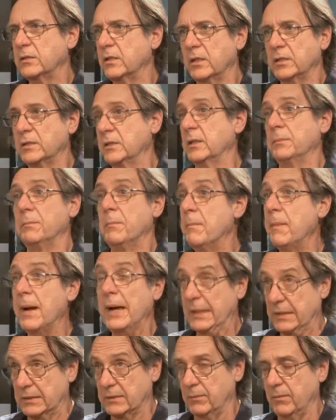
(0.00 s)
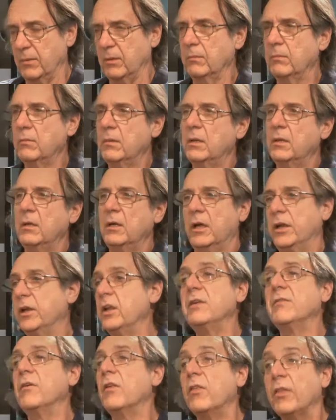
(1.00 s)
That's the maximum. And
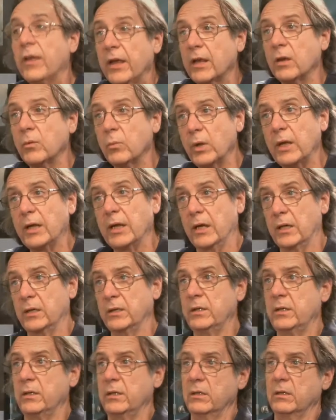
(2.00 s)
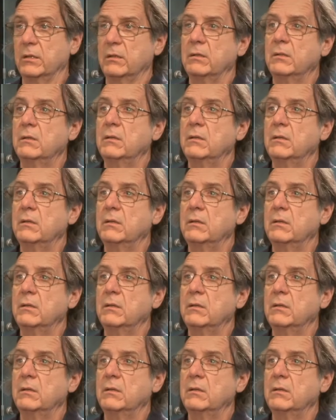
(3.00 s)
even then we can't hear,